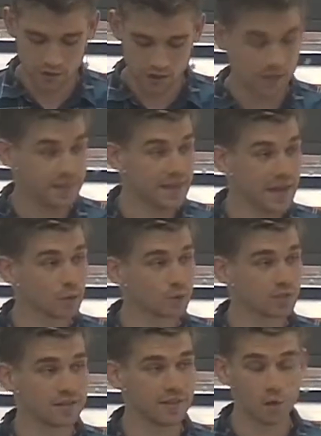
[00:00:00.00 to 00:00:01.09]
And in the end, we'll
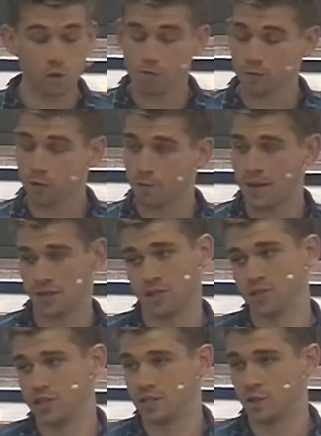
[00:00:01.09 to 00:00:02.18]
see that the overall
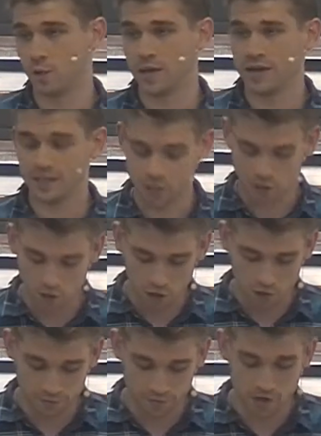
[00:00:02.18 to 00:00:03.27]
message is that we need to
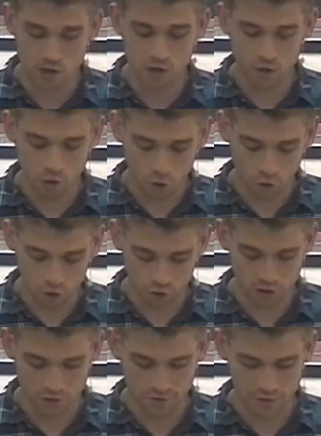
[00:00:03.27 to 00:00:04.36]
love all
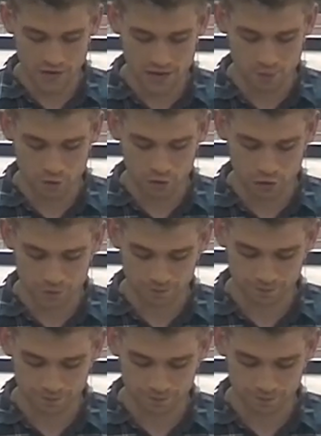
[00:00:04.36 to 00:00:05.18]
of our neighbours.